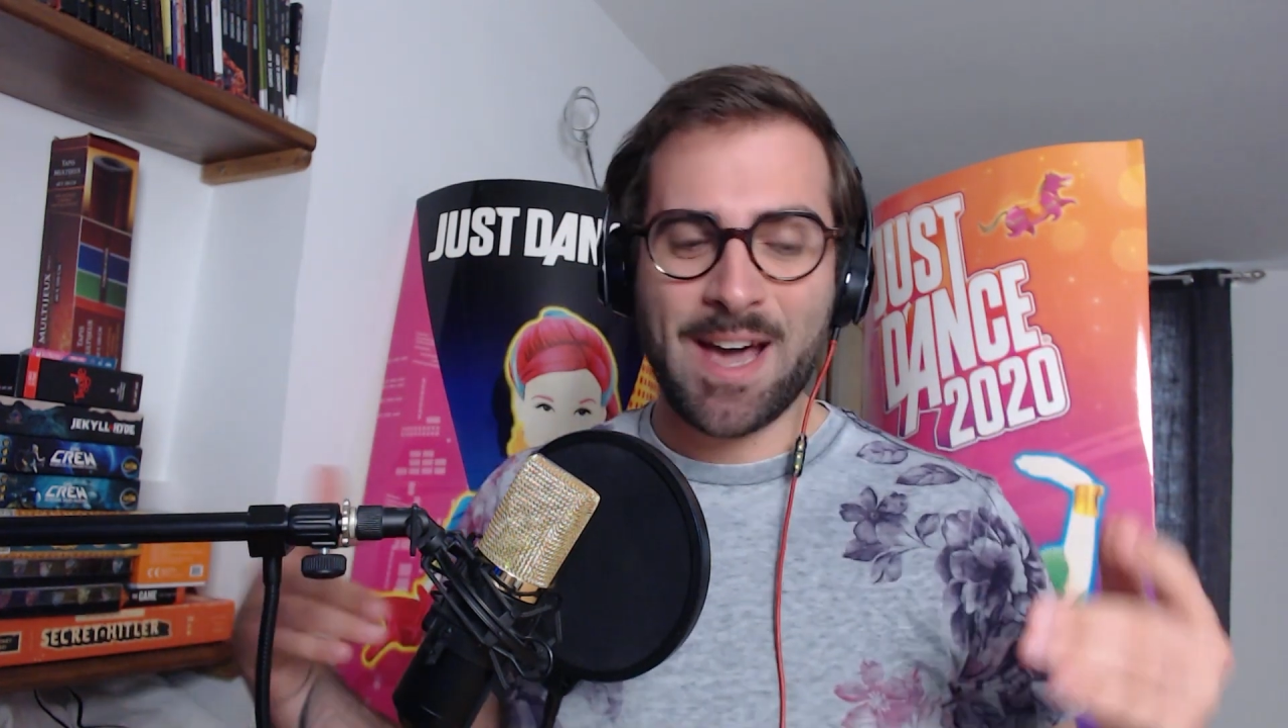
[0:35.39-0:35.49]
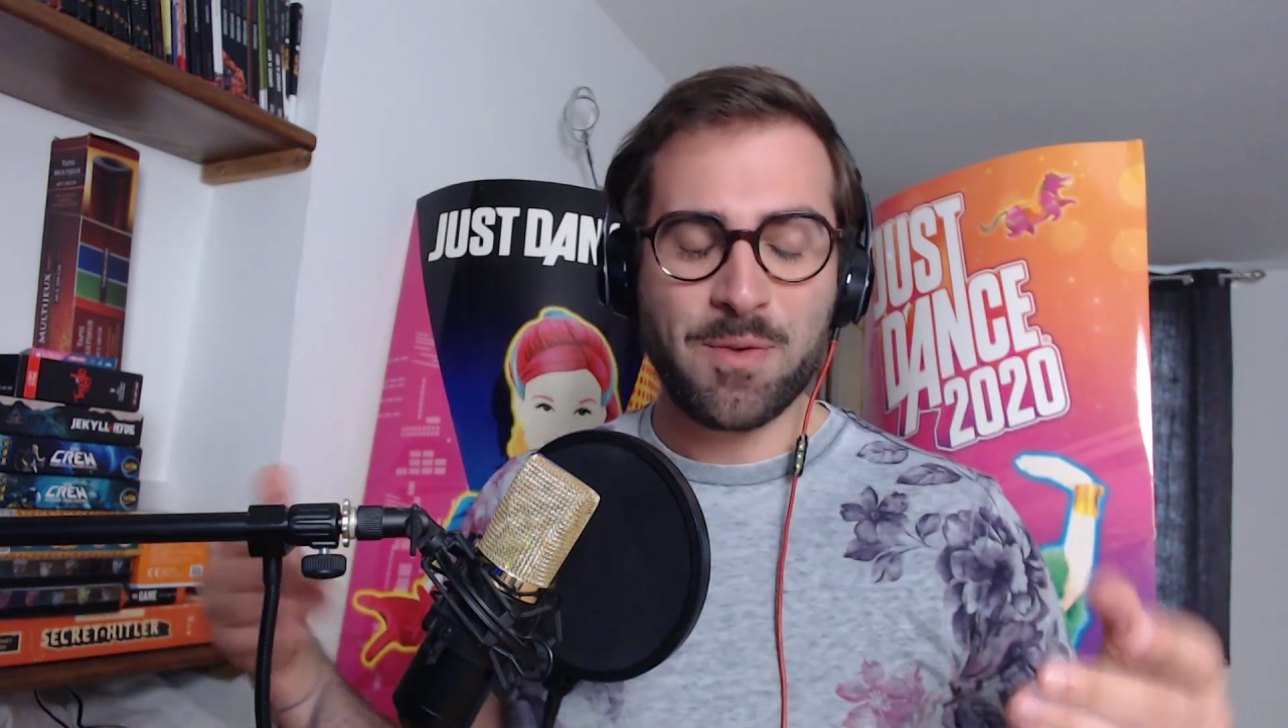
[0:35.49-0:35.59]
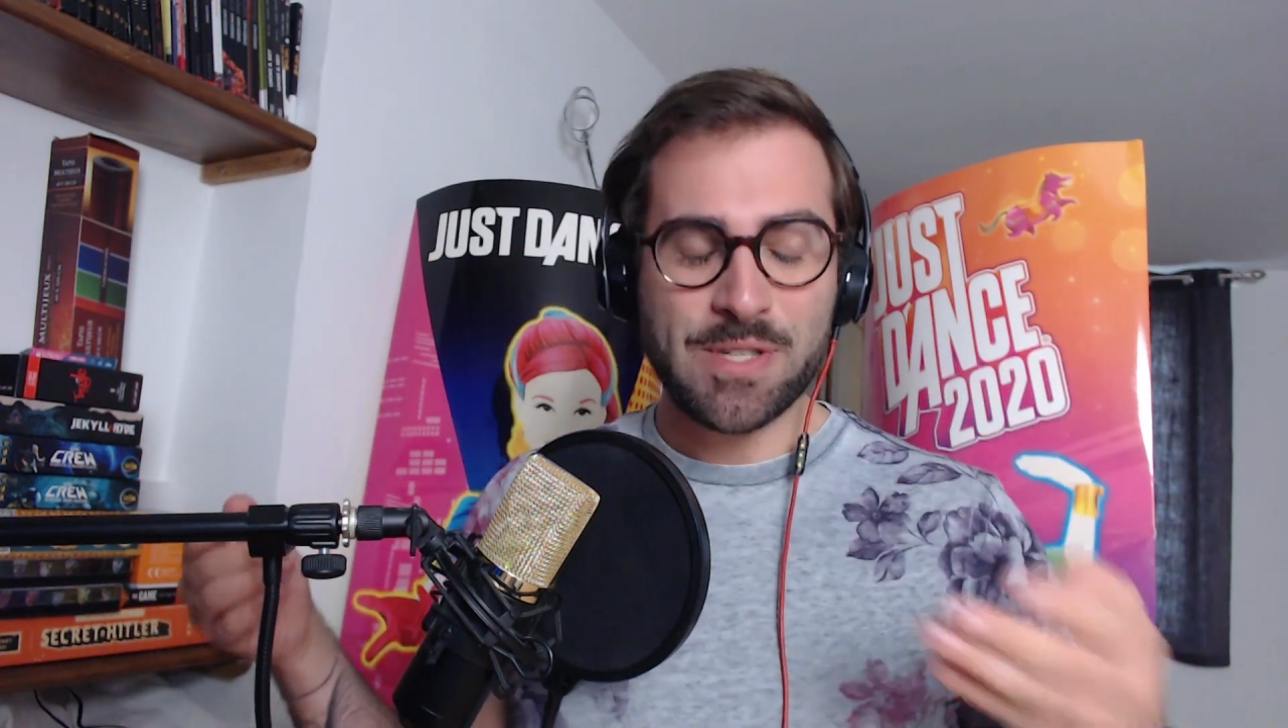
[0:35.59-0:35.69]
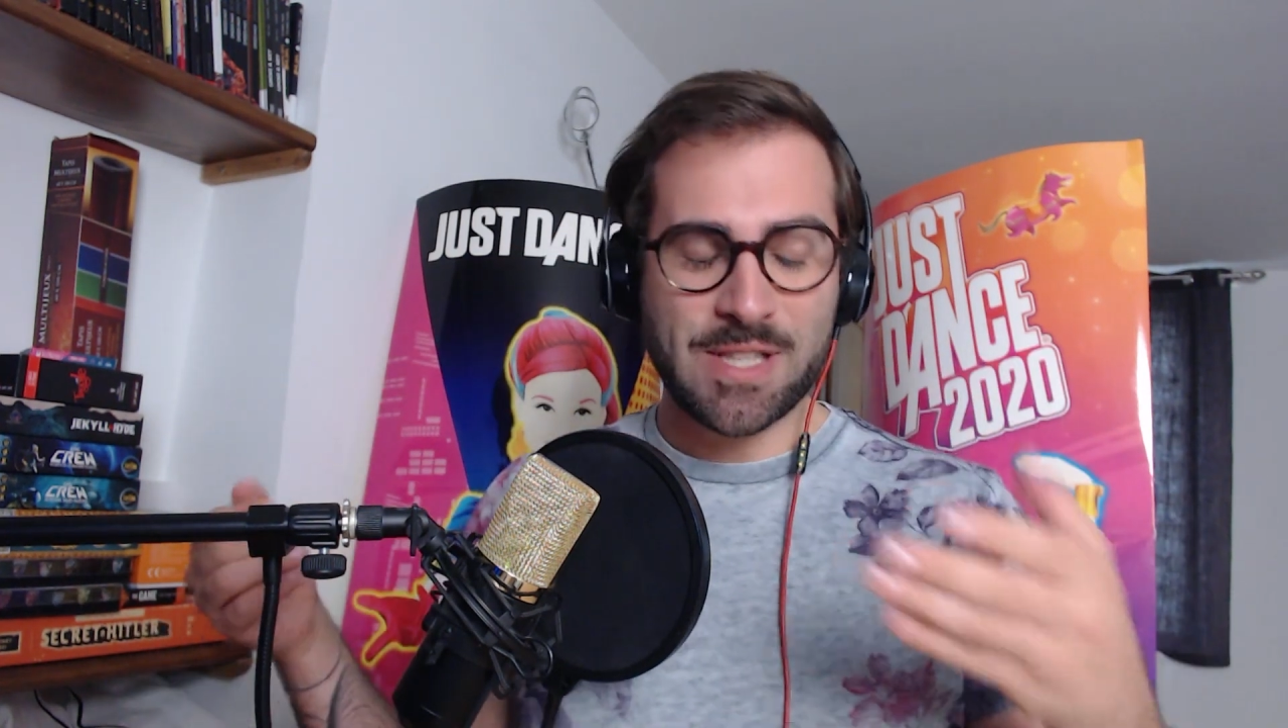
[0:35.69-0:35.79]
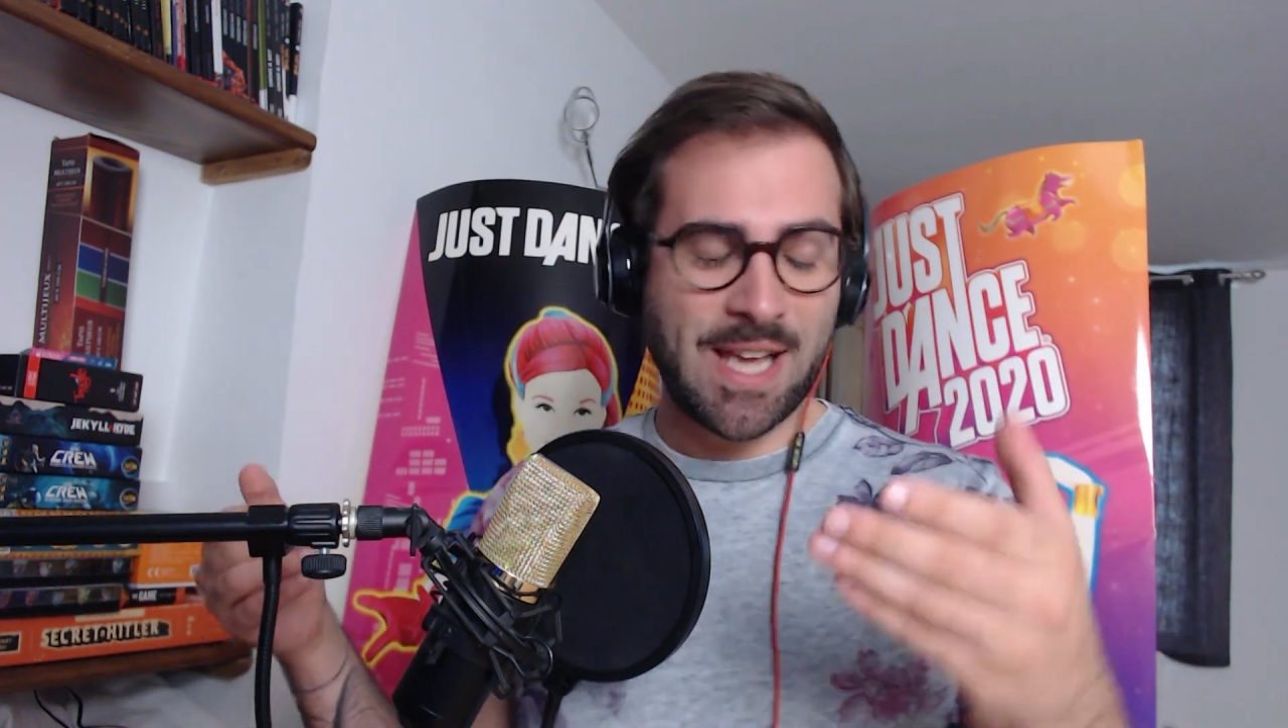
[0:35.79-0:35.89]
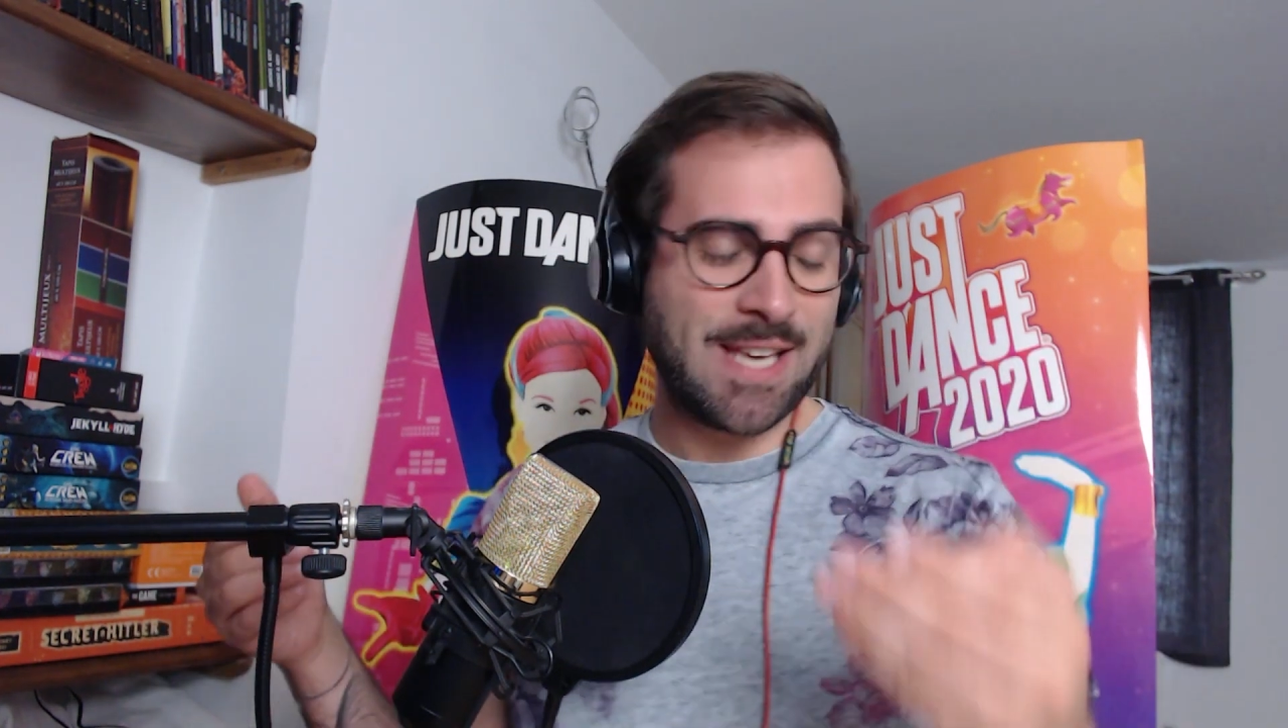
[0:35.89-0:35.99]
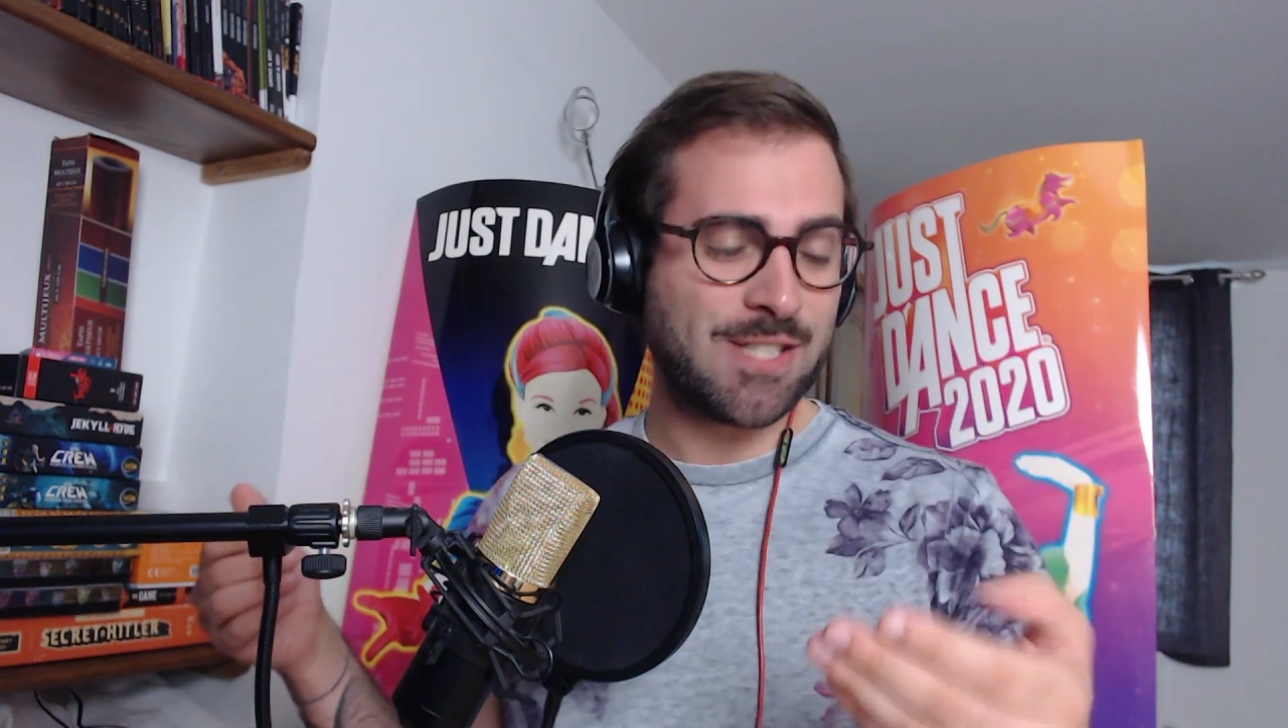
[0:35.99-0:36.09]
I was like